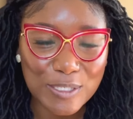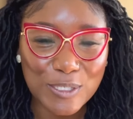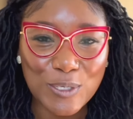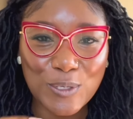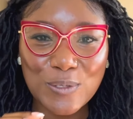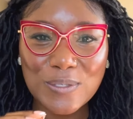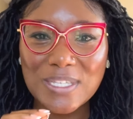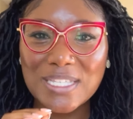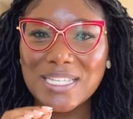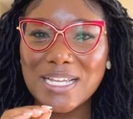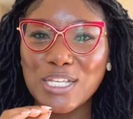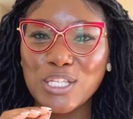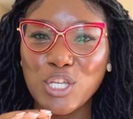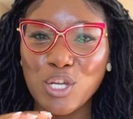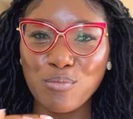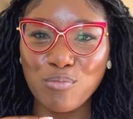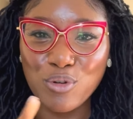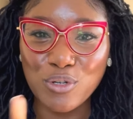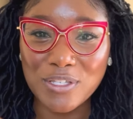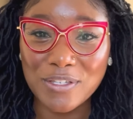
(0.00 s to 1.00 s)
Use it as
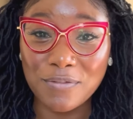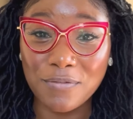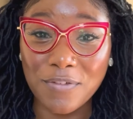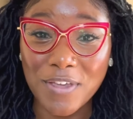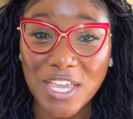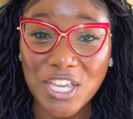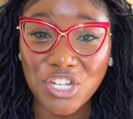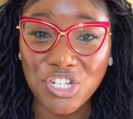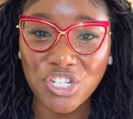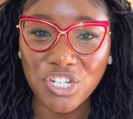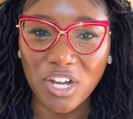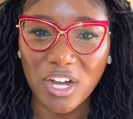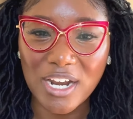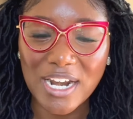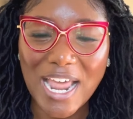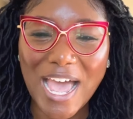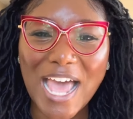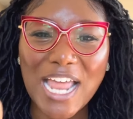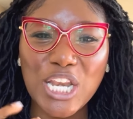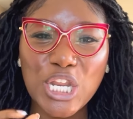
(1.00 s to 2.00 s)
your motivation
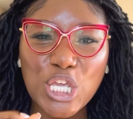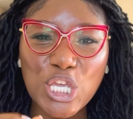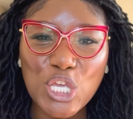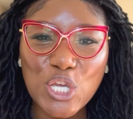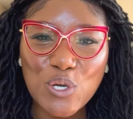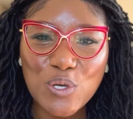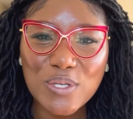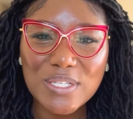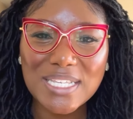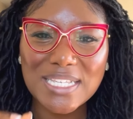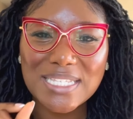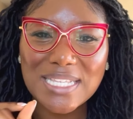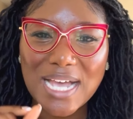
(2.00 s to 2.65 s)
and use it